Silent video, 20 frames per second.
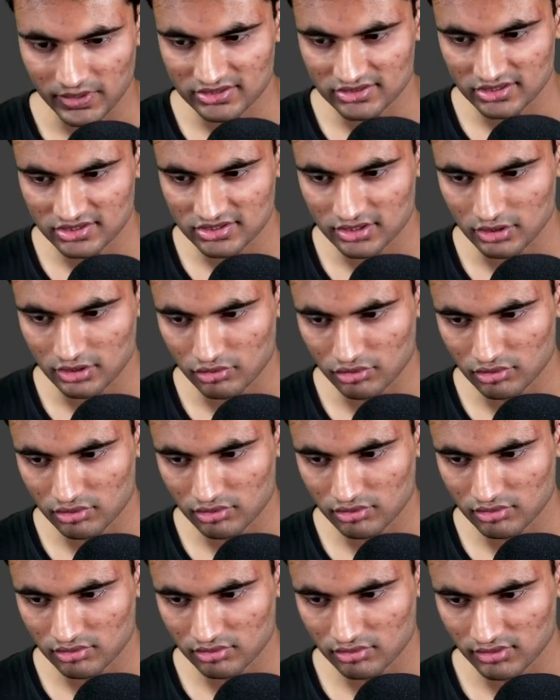this route
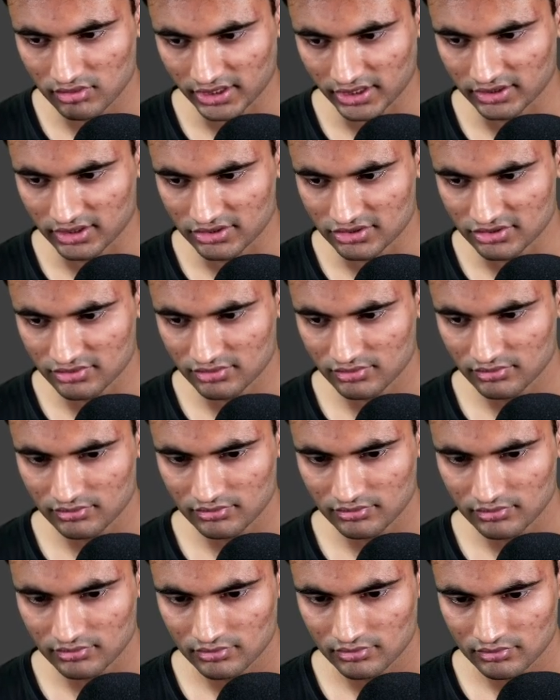like this?
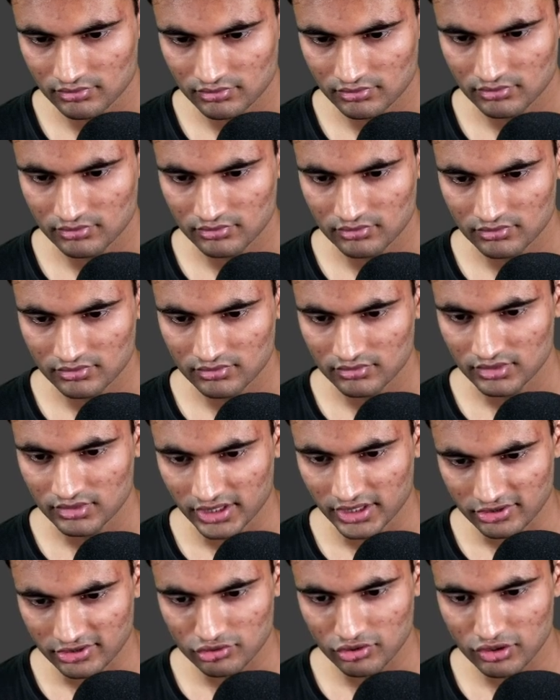
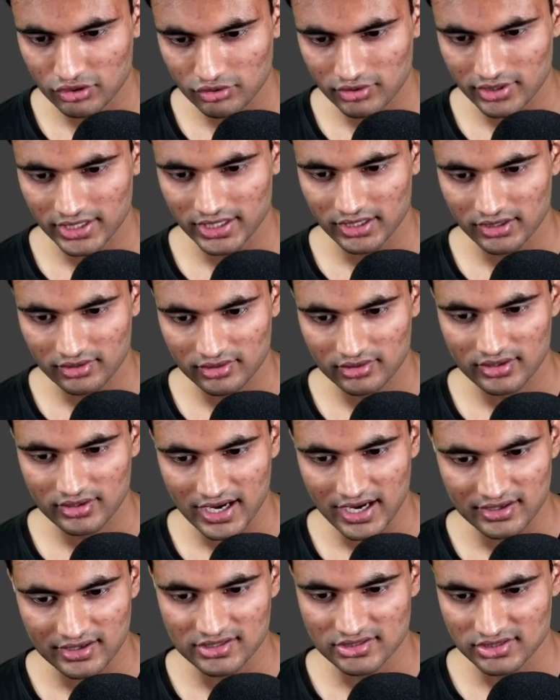It's going to take
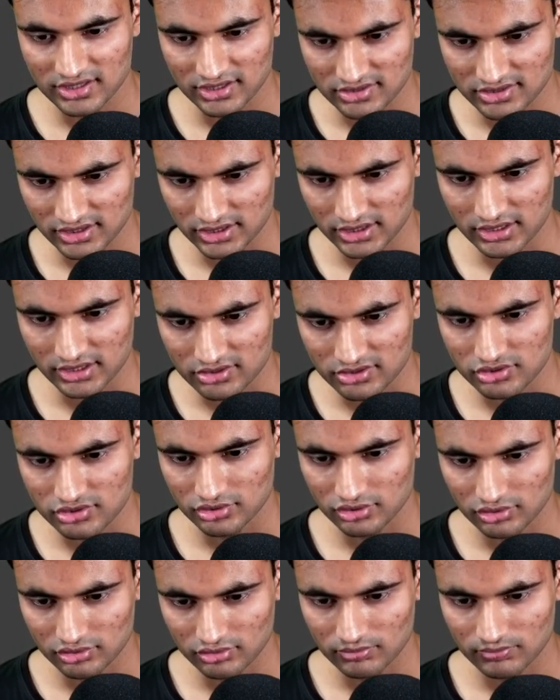at least 10 seconds.
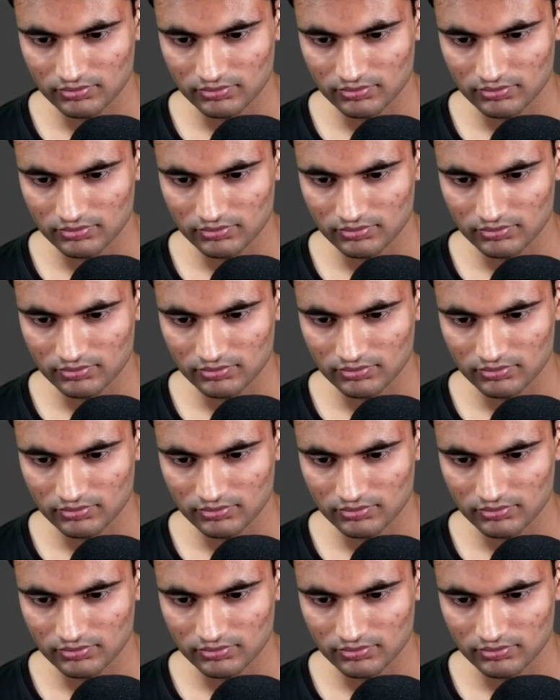So